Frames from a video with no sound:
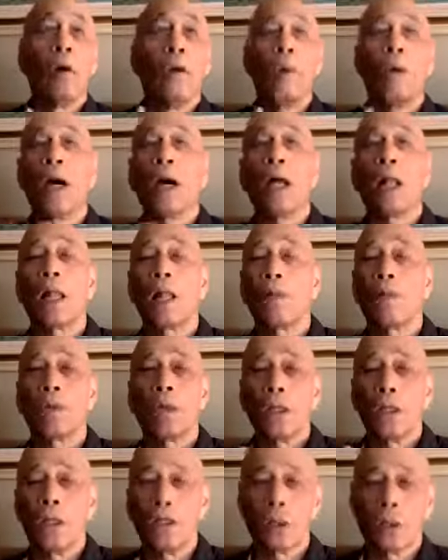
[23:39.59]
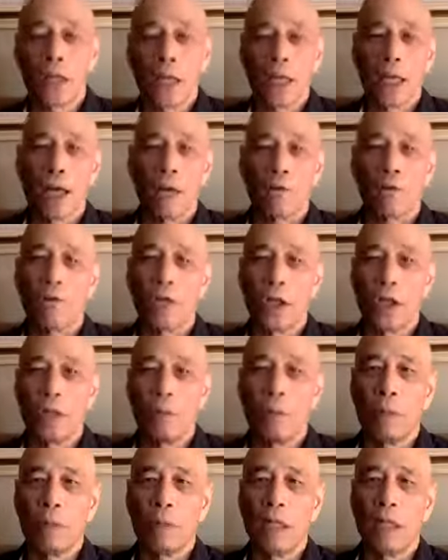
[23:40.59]
well, I'm really looking out for
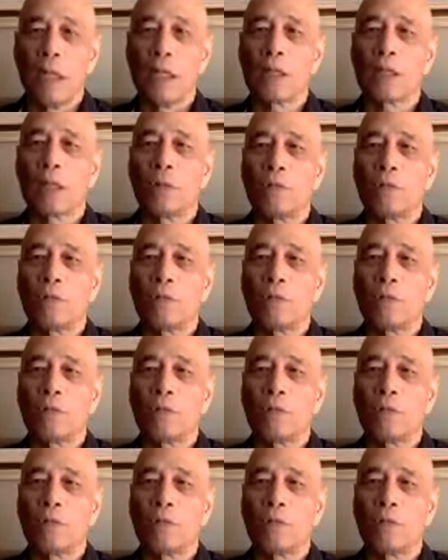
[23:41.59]
human beings.